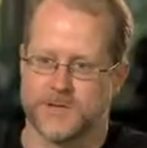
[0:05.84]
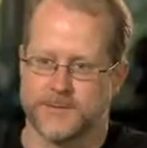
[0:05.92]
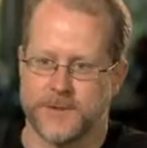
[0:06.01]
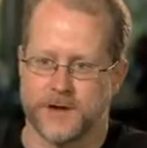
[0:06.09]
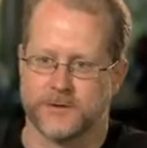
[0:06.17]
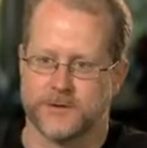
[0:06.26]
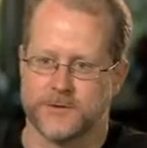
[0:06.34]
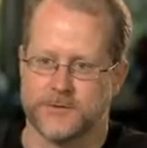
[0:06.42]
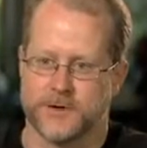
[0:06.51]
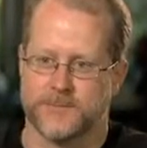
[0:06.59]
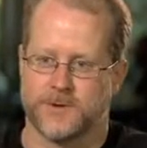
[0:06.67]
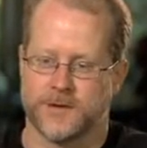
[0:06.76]
Glenn
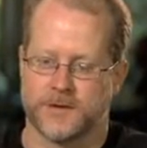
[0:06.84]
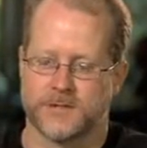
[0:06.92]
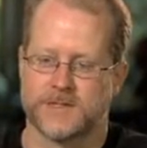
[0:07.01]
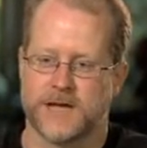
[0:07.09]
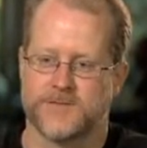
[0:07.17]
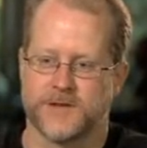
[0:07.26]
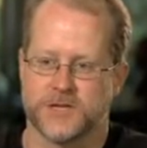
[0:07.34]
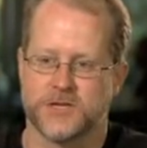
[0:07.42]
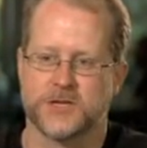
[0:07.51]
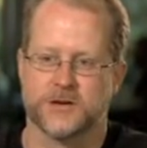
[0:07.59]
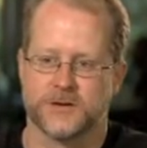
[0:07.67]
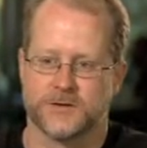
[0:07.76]
McElhoe. I'm a staff
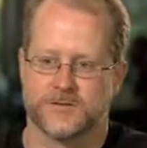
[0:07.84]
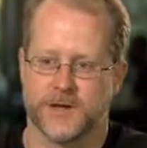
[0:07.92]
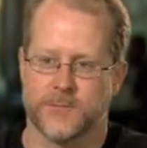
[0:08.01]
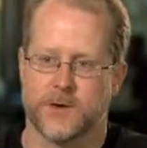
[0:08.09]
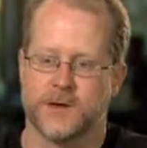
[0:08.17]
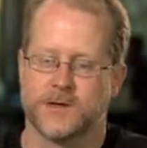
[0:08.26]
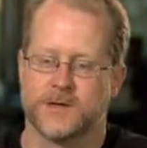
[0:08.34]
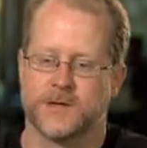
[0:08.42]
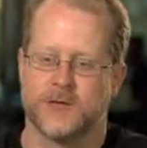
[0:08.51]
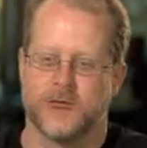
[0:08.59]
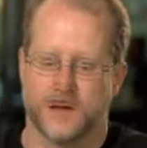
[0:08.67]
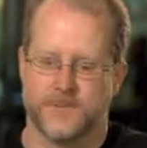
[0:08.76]
engineer at VMware.
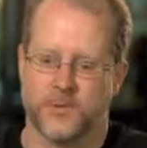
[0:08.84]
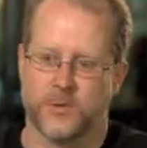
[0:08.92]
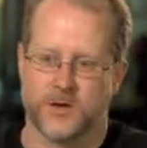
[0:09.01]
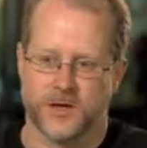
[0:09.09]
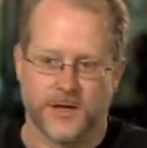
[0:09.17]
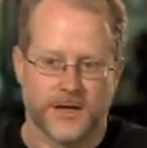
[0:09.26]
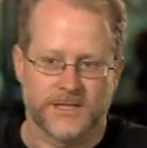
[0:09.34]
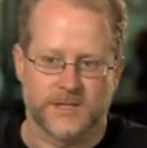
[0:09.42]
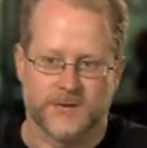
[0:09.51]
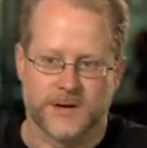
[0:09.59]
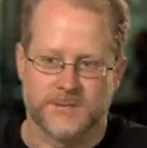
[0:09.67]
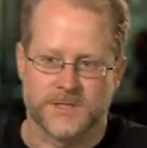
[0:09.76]
I've been working on
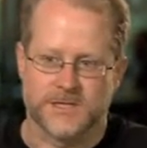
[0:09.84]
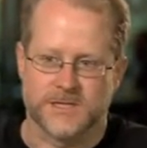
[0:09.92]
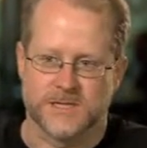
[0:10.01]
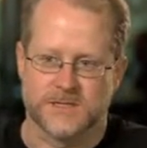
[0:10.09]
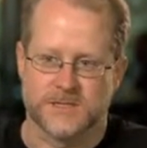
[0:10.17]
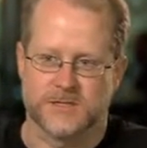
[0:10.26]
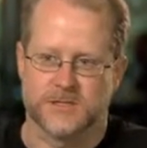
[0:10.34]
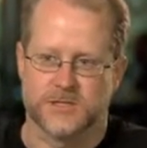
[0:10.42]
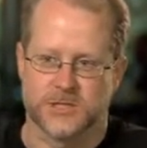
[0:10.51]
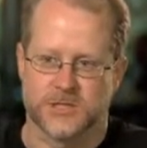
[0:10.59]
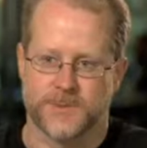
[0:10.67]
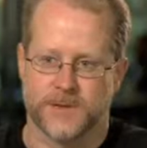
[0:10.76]
SRM since
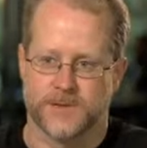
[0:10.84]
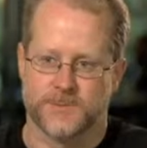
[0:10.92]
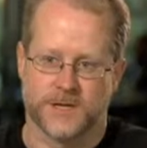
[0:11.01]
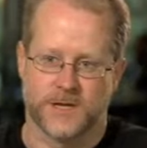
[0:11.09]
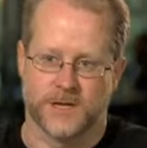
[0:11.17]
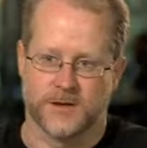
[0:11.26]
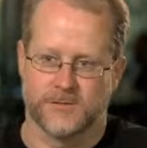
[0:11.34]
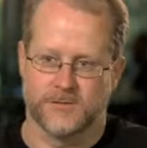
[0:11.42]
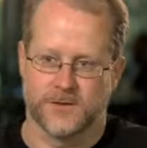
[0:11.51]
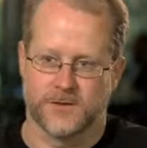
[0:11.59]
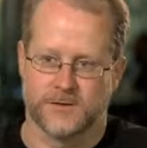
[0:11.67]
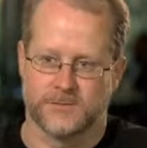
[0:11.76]
just about the beginning
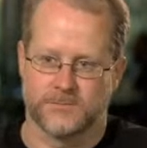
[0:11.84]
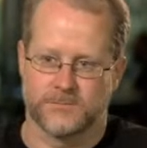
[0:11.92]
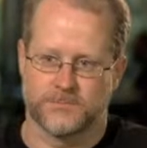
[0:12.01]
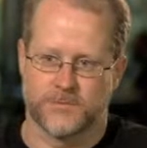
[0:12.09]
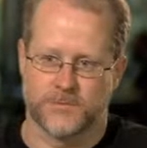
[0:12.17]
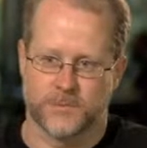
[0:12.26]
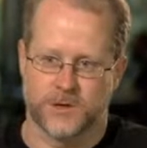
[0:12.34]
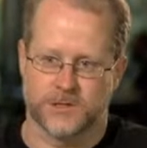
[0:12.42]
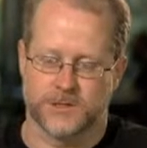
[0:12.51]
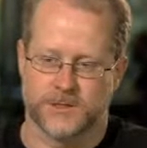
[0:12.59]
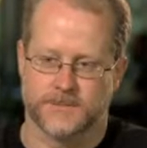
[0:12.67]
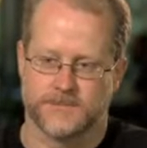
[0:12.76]
of the
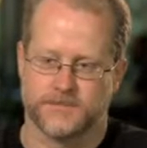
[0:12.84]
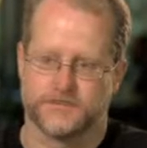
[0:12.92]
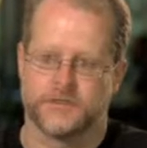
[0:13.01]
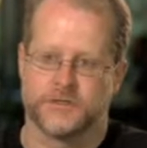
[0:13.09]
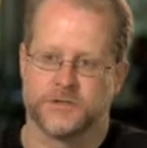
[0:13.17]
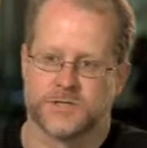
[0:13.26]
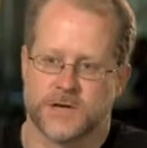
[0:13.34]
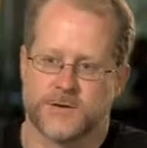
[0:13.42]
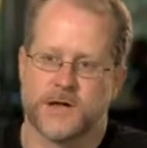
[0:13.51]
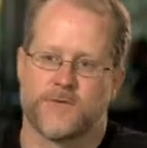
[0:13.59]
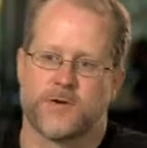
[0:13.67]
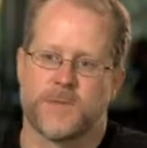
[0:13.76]
project. So Site
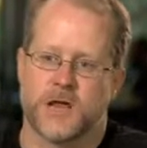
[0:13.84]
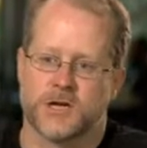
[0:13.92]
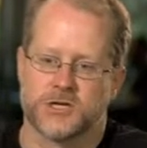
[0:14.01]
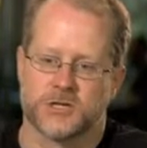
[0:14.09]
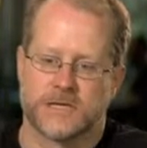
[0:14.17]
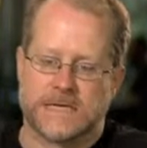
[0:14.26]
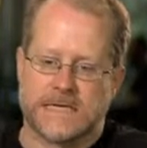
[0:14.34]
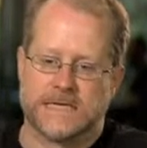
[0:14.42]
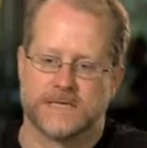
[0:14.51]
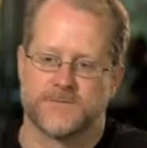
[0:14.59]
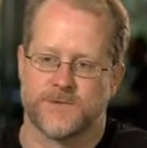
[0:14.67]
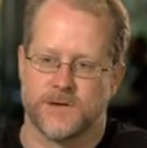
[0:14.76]
Recovery Manager
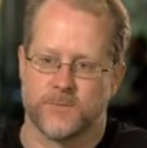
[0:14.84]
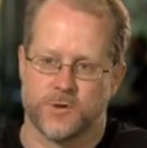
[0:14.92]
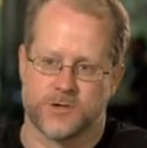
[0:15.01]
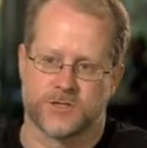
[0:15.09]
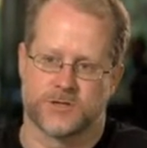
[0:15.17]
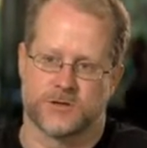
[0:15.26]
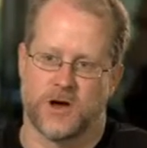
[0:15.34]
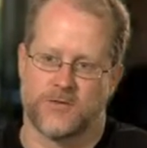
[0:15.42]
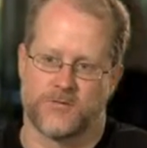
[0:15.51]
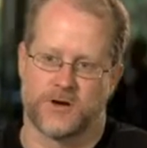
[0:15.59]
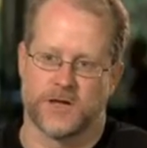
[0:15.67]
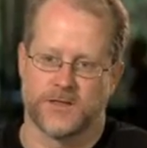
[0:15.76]
is VMware's
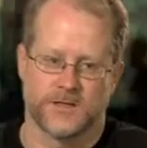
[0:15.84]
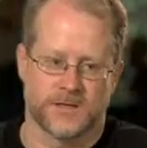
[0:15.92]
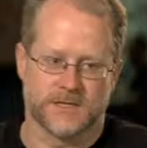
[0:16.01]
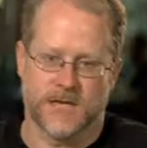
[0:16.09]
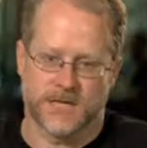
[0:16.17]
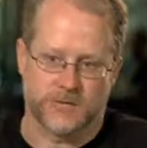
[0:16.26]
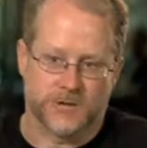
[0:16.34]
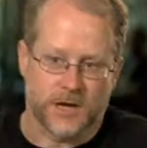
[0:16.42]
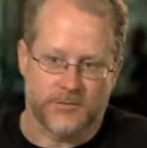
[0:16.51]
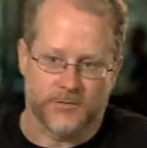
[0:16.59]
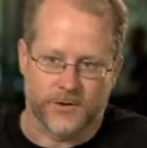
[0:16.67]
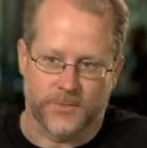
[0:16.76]
offering in the disaster
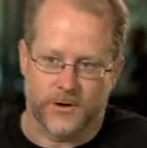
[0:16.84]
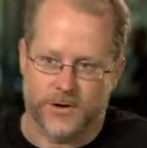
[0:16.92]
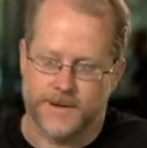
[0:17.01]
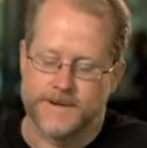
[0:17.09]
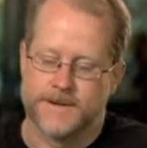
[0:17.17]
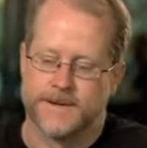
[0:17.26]
recovery market.